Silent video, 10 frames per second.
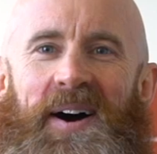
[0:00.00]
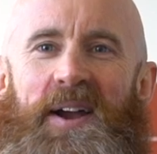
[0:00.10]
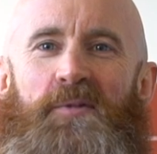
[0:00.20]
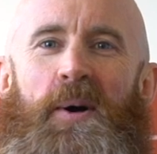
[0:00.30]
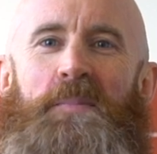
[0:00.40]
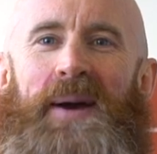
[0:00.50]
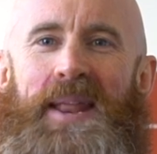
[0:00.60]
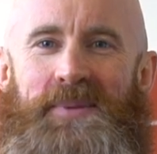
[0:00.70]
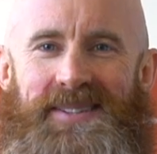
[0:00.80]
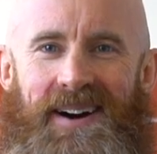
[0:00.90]
Hi everyone, my
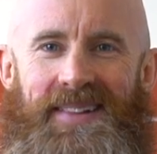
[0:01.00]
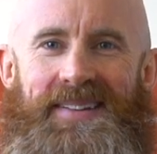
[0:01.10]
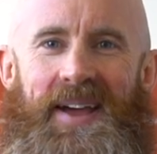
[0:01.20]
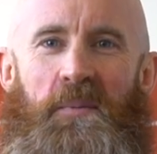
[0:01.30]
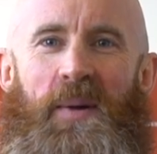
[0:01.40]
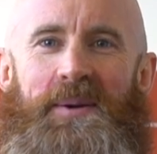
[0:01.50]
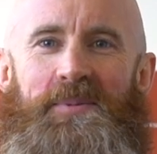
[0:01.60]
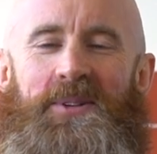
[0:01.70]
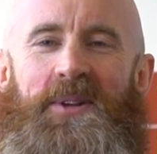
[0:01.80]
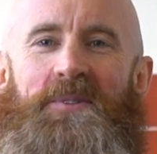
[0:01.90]
name is Colin and
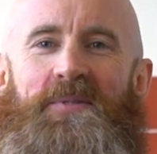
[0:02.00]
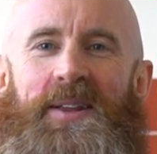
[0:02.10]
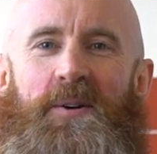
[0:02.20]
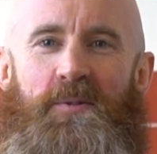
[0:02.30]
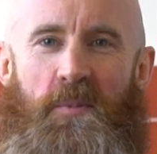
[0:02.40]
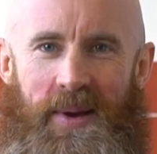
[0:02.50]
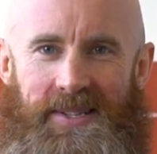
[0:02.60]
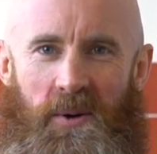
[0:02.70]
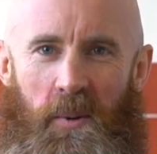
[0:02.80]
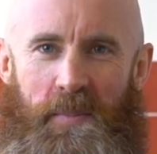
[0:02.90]
welcome to another video from
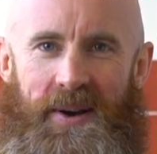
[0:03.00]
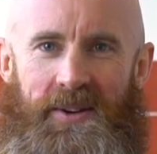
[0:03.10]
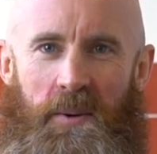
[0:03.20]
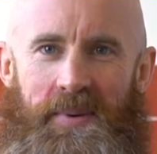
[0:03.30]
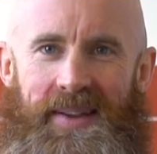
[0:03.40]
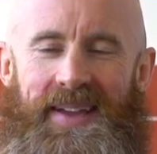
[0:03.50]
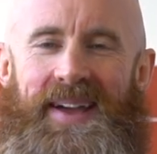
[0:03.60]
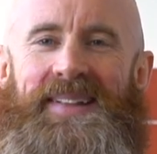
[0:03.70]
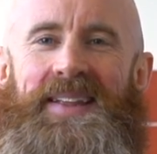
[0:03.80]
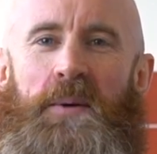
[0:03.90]
West Cork Beard Company.
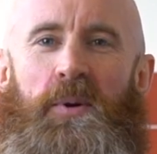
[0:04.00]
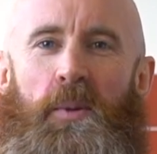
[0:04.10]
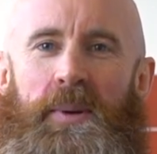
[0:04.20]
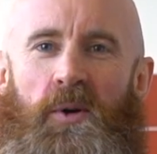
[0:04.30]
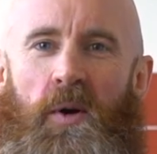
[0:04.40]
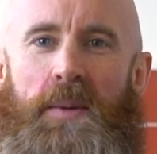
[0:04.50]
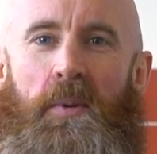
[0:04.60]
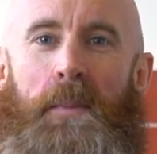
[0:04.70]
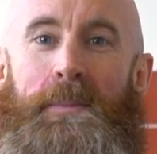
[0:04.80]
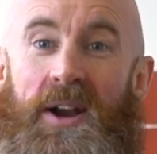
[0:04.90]
Today we're going to be talking
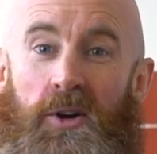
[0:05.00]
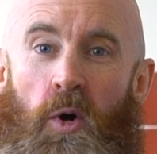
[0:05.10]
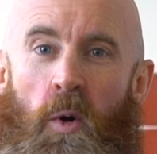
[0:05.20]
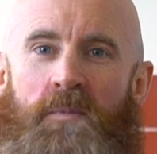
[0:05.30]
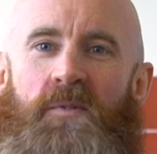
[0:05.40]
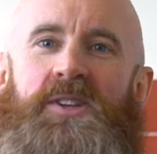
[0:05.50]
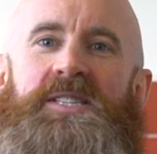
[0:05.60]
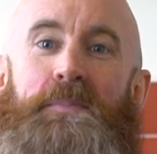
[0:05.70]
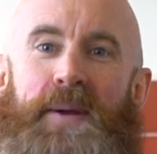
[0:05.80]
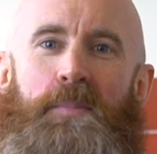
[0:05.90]
about a beard comb
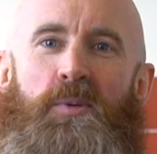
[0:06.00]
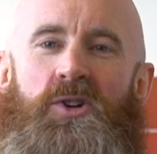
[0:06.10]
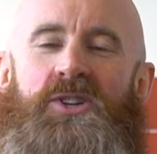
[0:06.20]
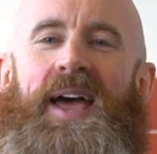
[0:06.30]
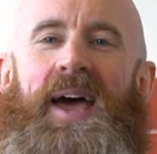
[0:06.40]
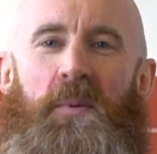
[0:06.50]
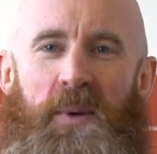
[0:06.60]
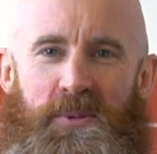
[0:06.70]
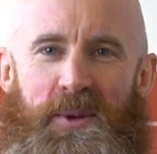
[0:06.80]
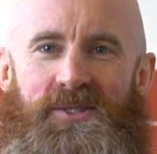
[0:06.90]
versus a beard brush and
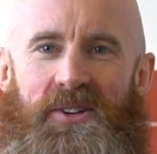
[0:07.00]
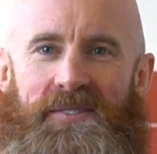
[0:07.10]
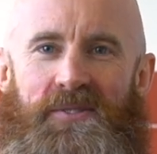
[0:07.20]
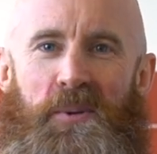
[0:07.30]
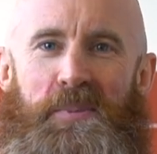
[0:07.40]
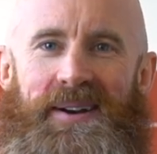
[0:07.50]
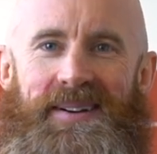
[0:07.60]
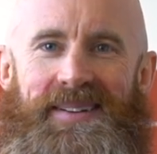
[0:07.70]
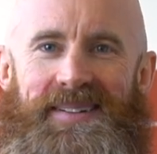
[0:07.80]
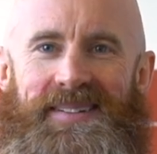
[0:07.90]
which one is right for your beard.